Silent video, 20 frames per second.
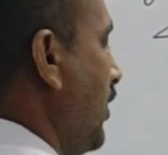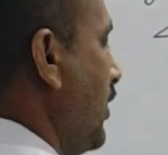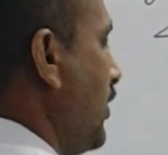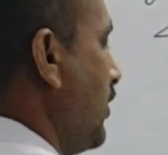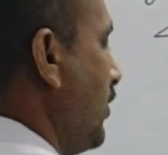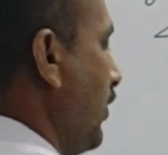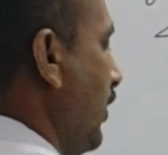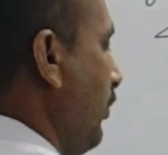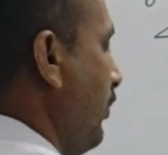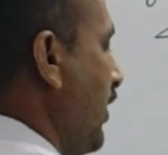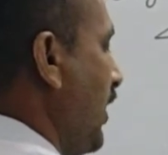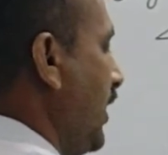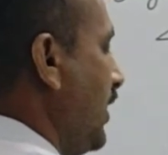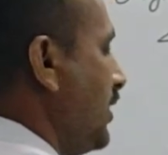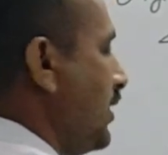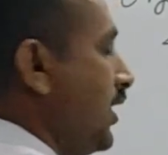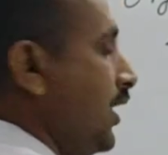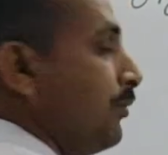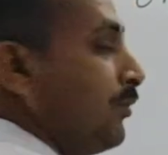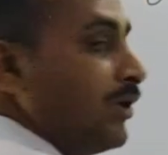So if there
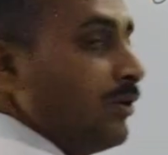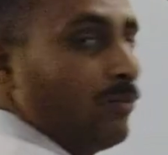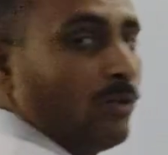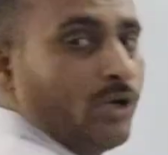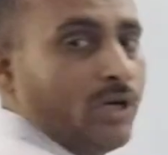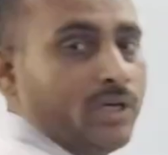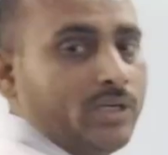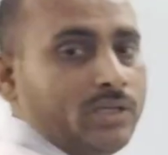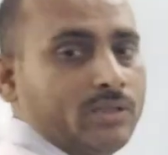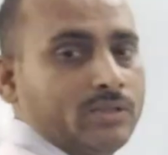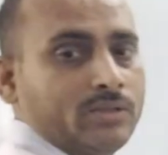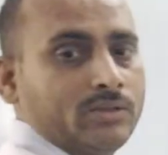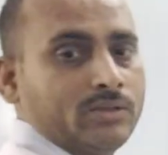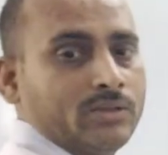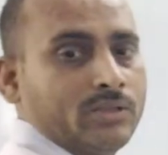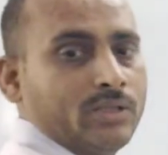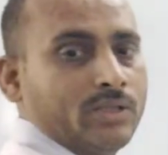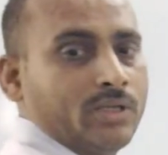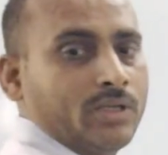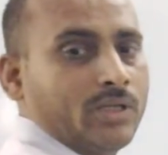is double bond
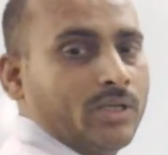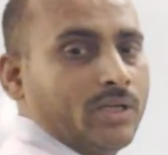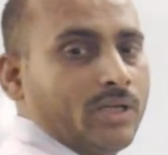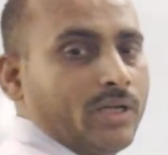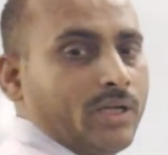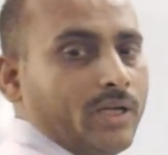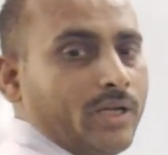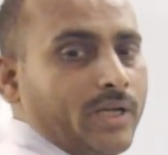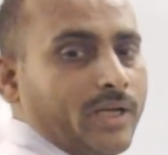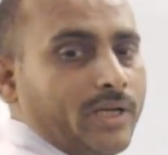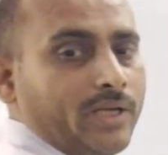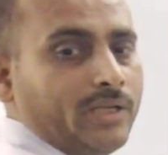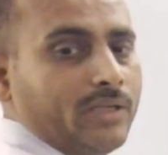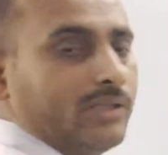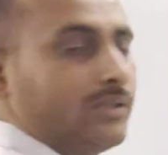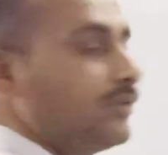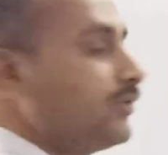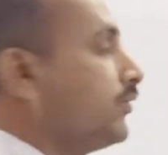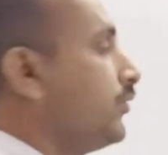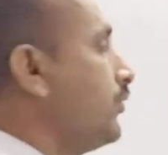and
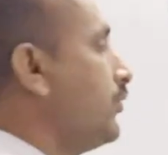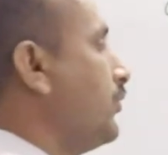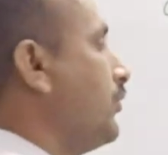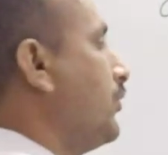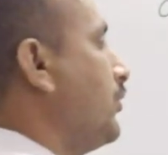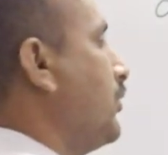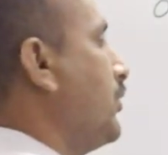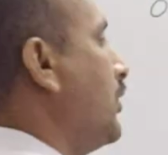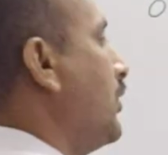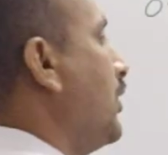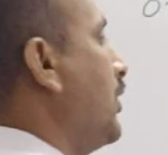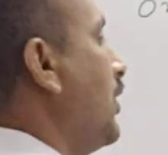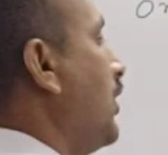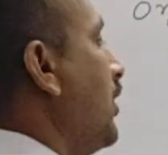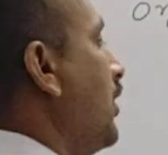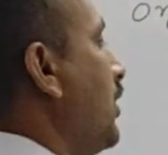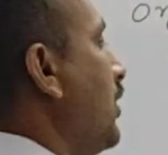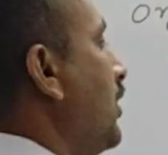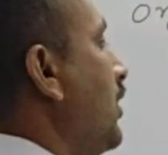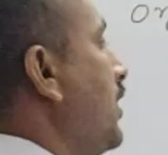
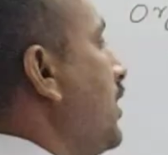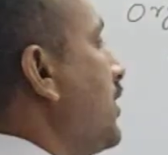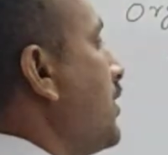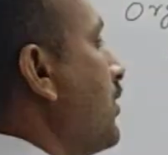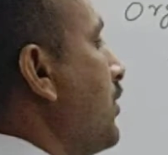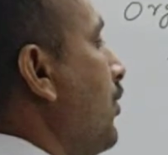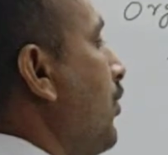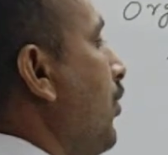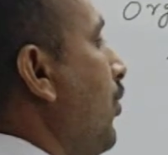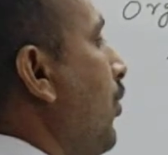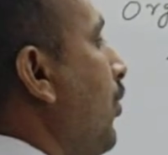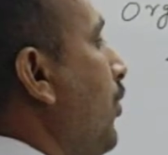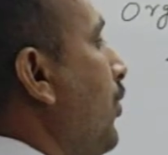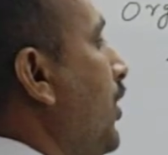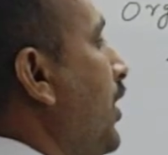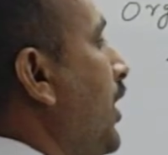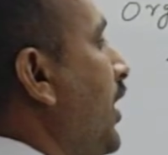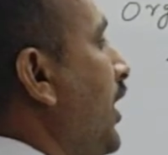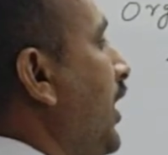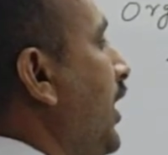this
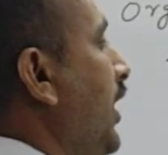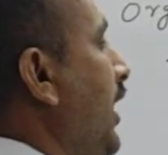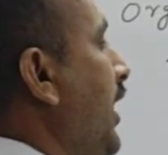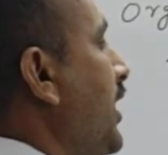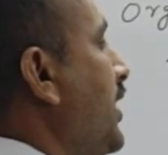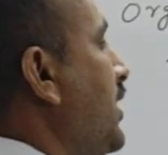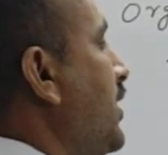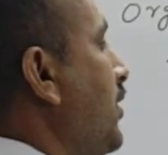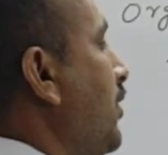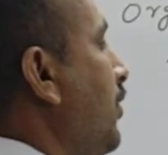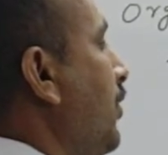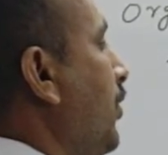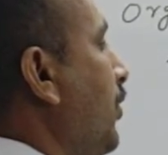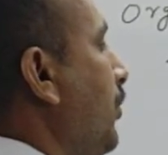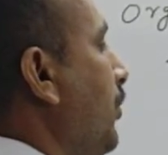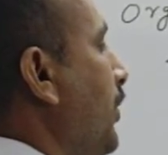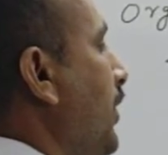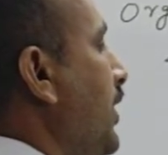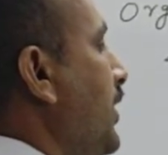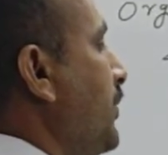OTS
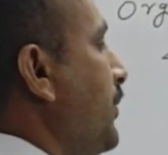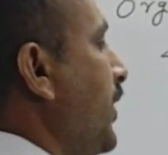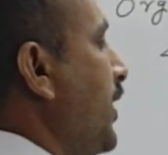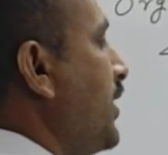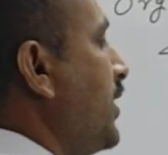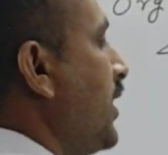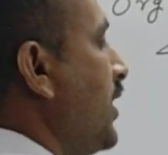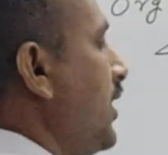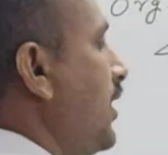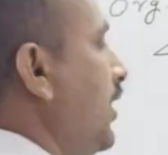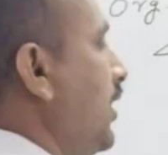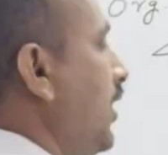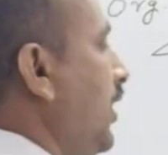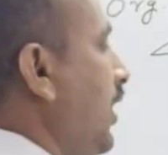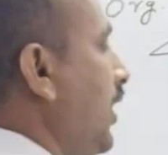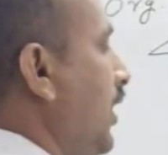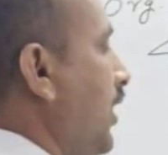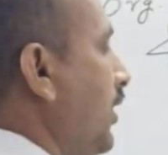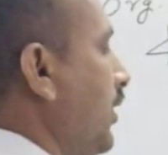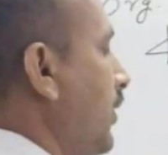group is present
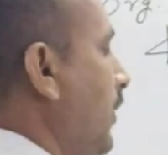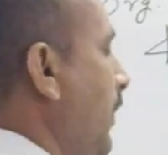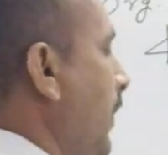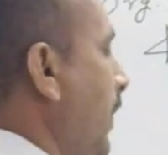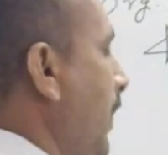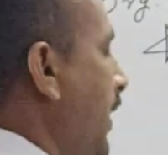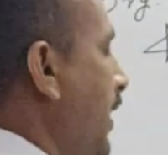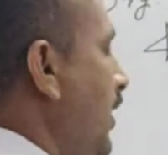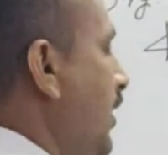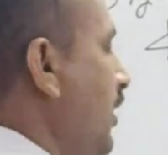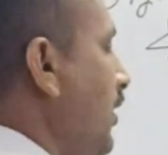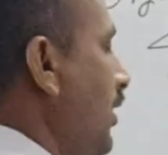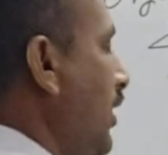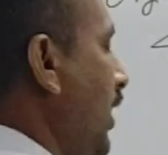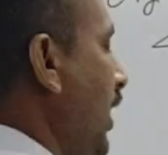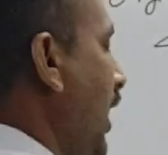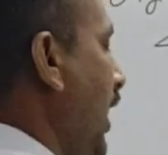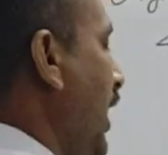here, the